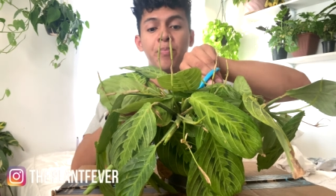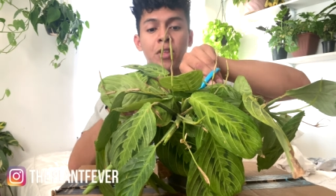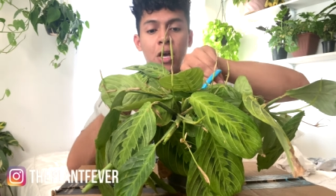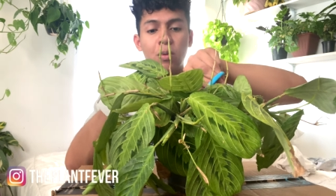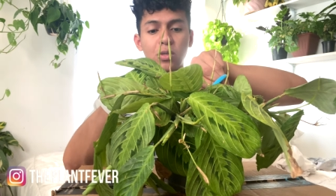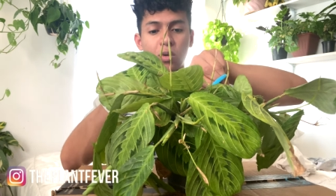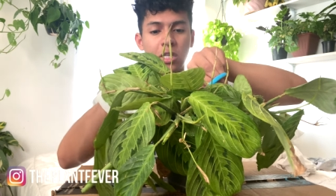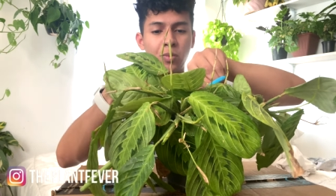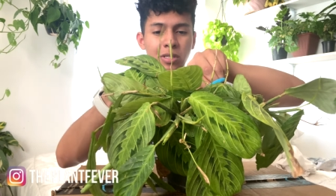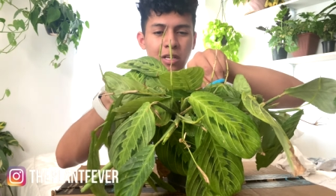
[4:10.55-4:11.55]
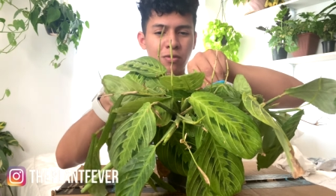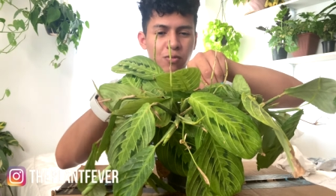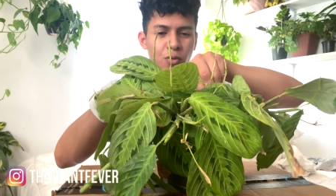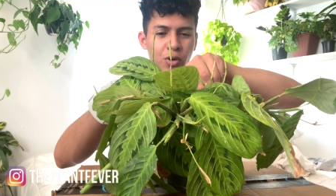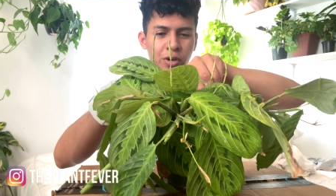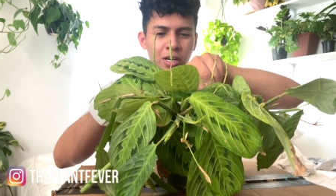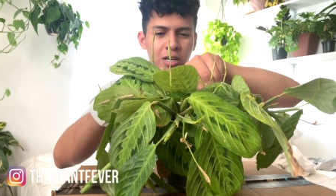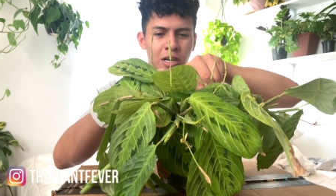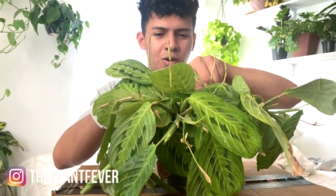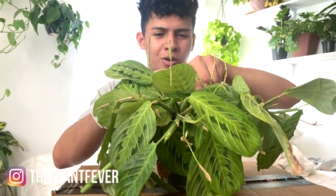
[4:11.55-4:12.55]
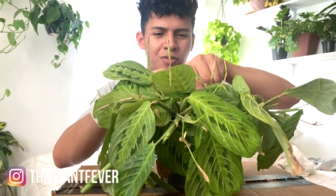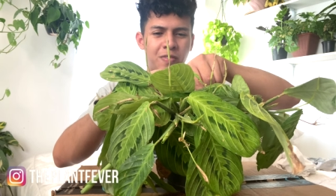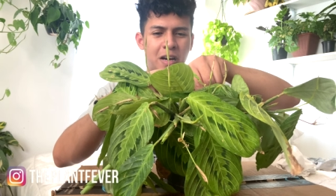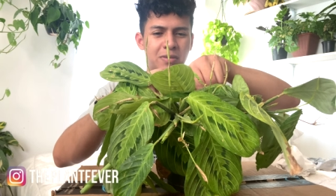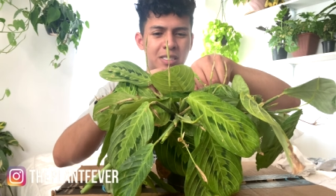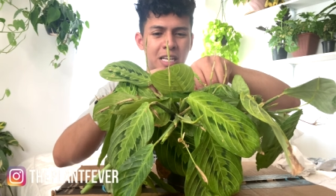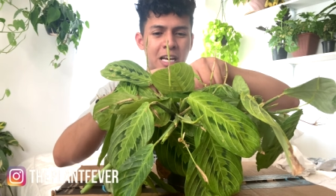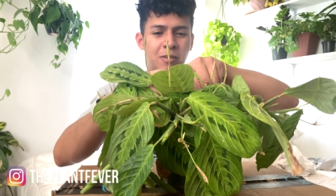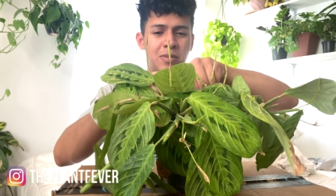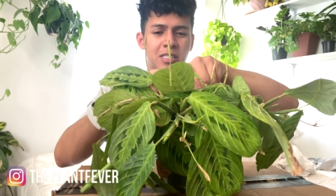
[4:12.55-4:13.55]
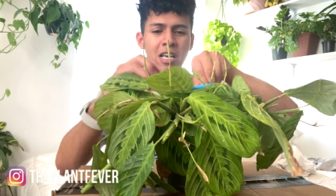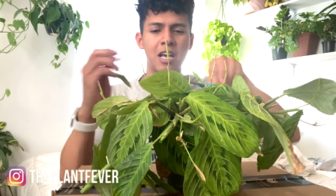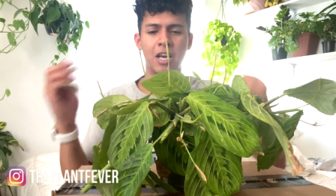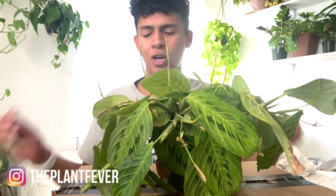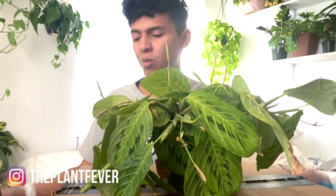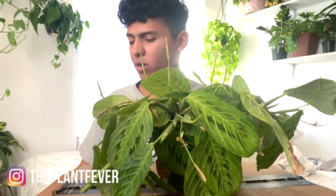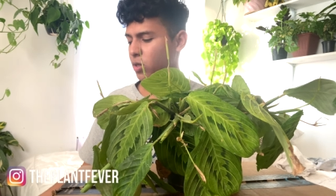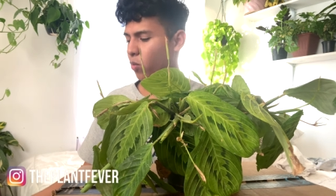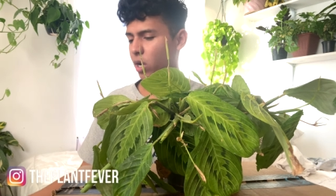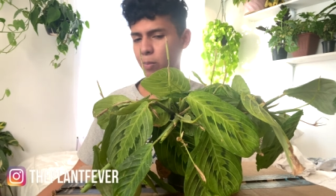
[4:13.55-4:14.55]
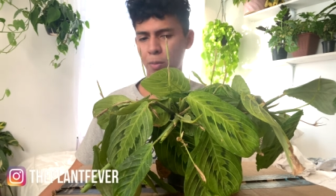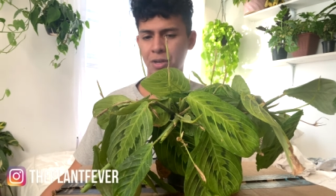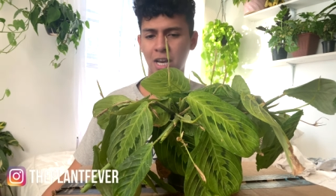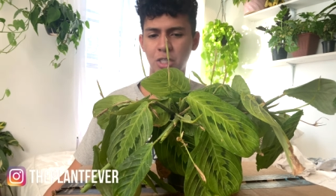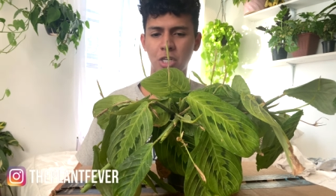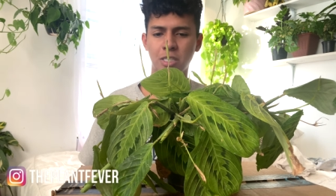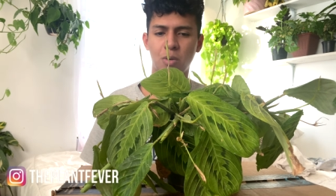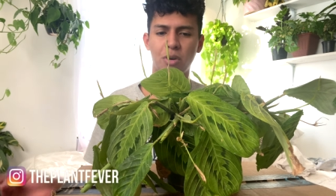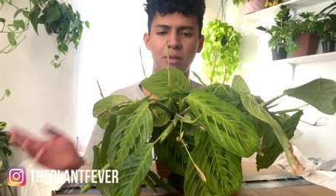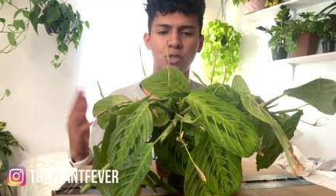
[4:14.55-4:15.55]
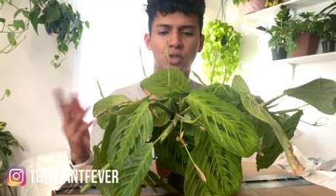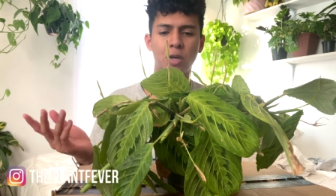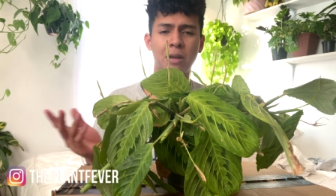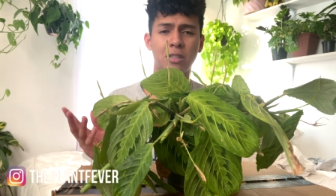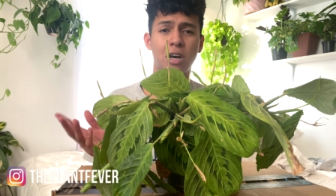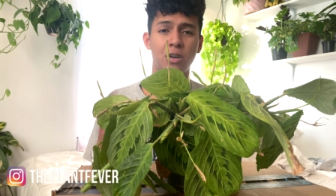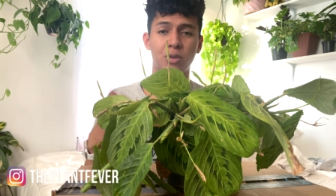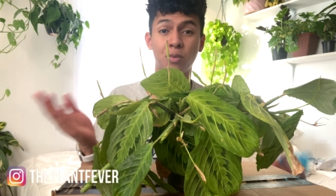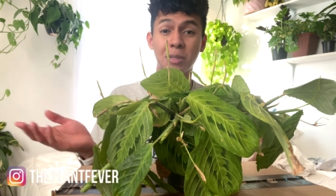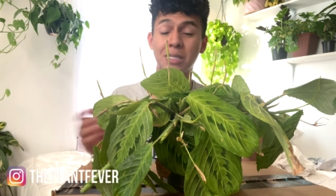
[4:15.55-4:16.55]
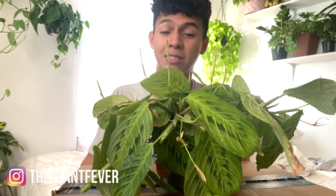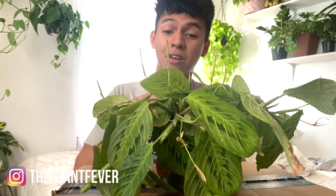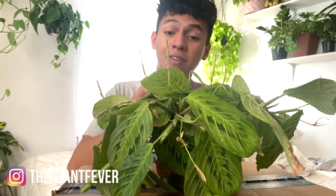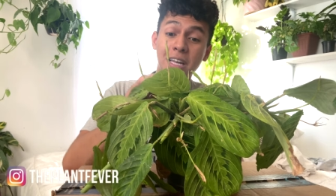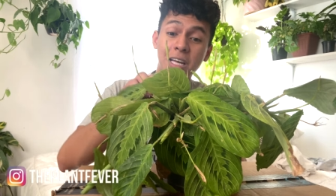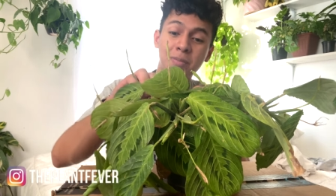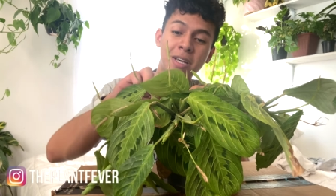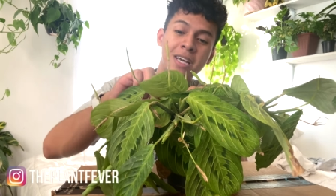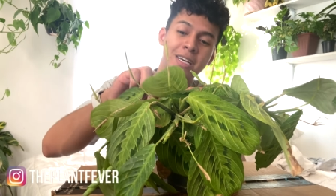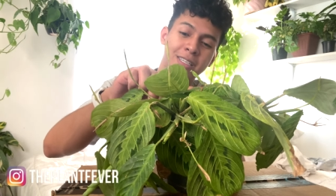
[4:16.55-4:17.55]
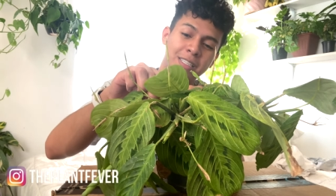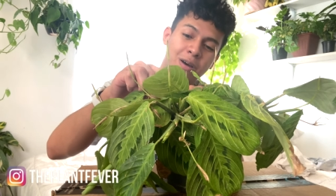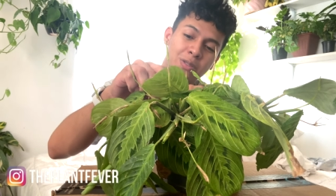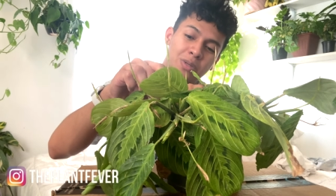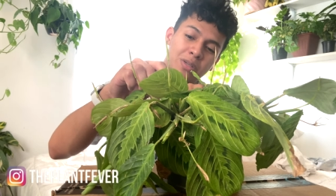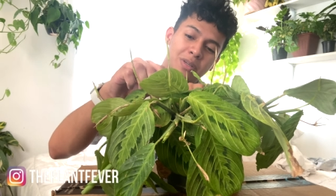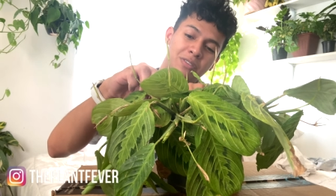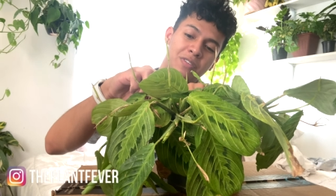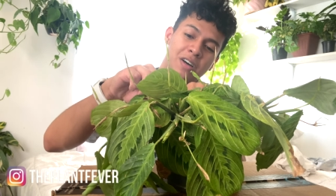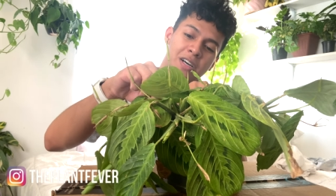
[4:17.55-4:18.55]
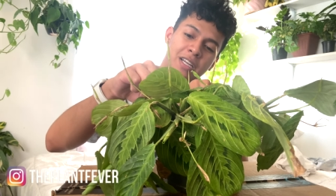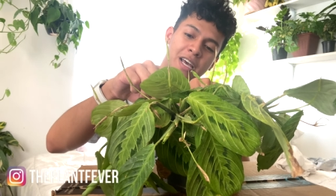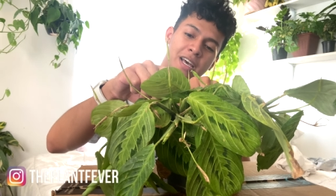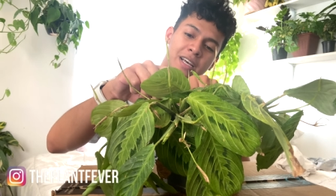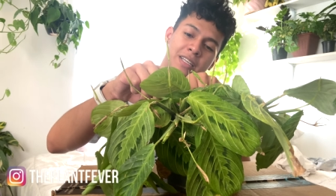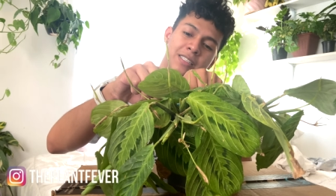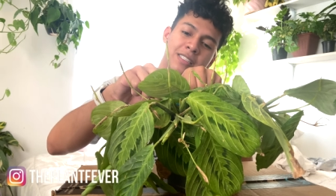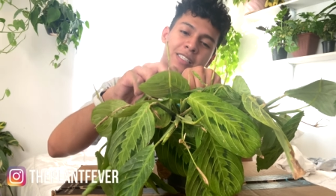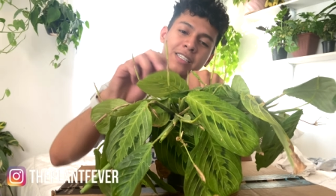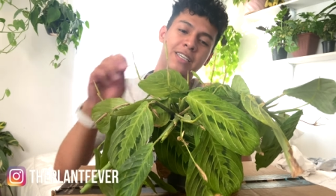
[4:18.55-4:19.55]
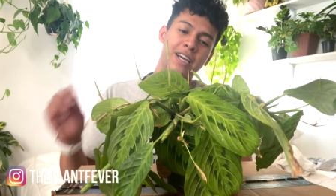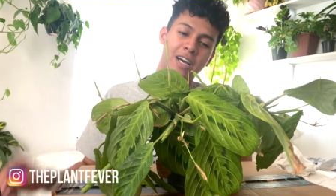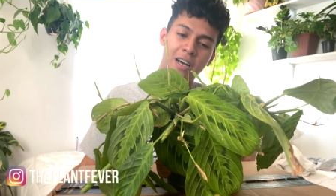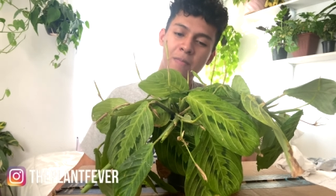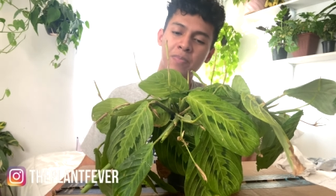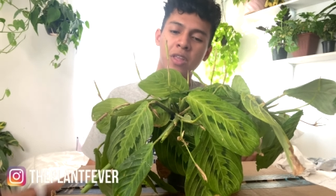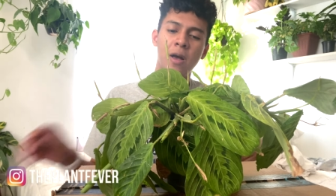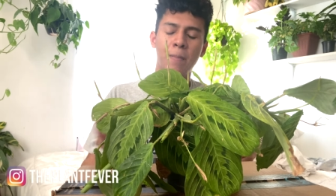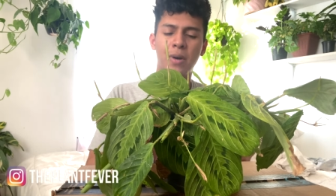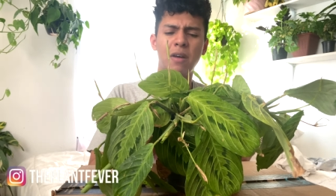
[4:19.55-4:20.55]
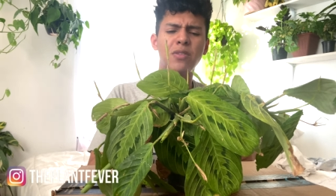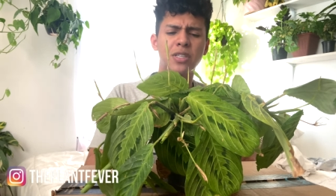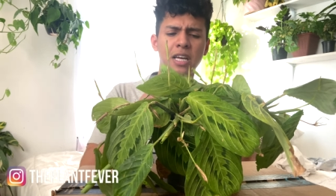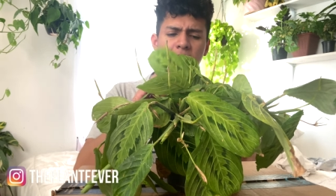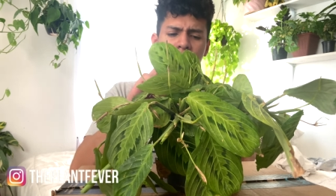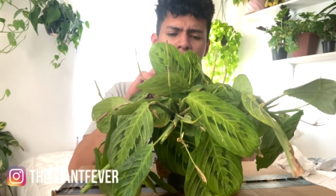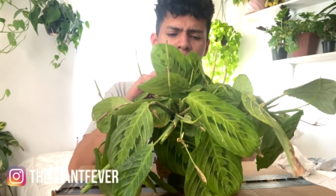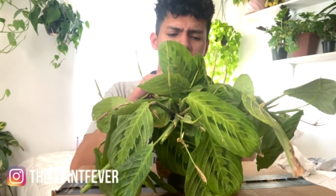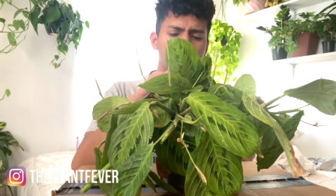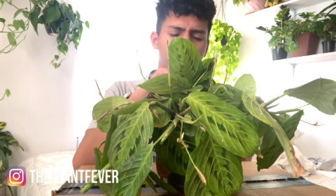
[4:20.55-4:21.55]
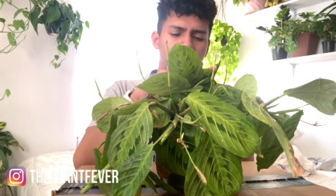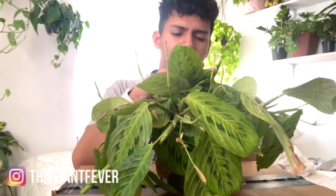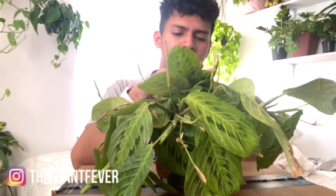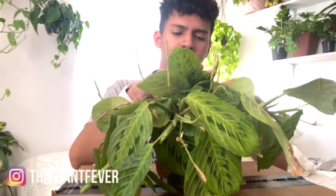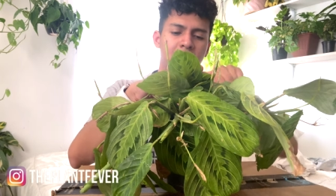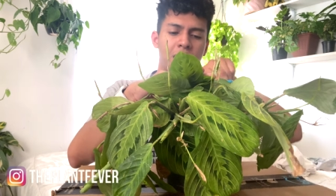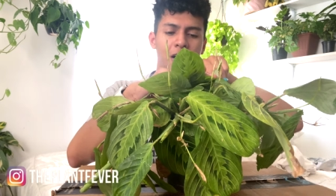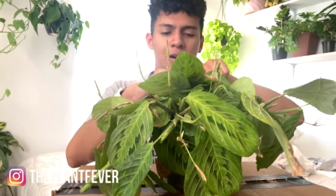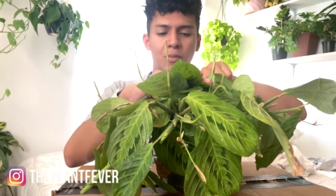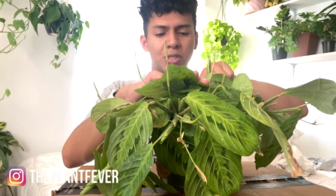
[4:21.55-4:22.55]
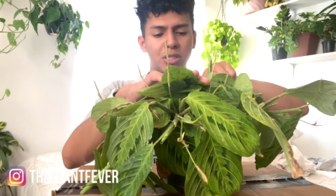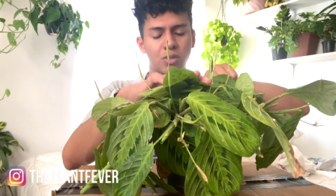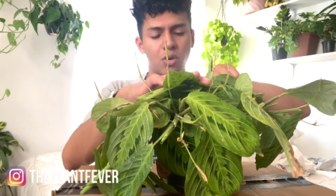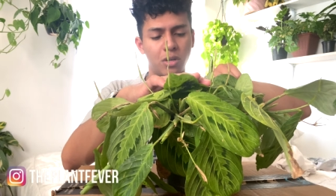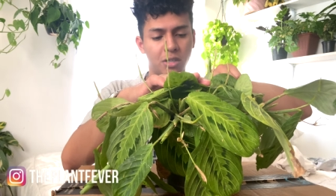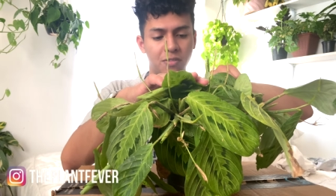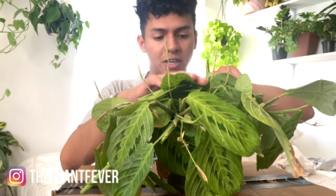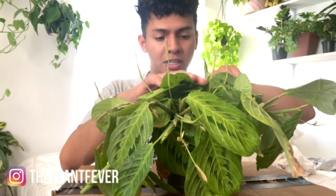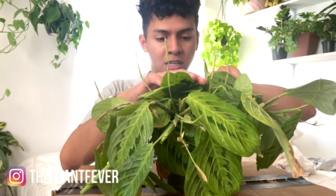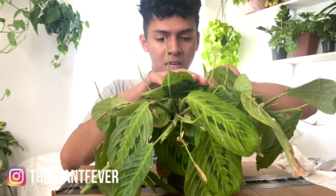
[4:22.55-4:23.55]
it was only with like four or five stems it wasn't water propagation because i wanted to show him like how the roots develop because that was really really fun and yeah but after that he lost interest um, which is totally fine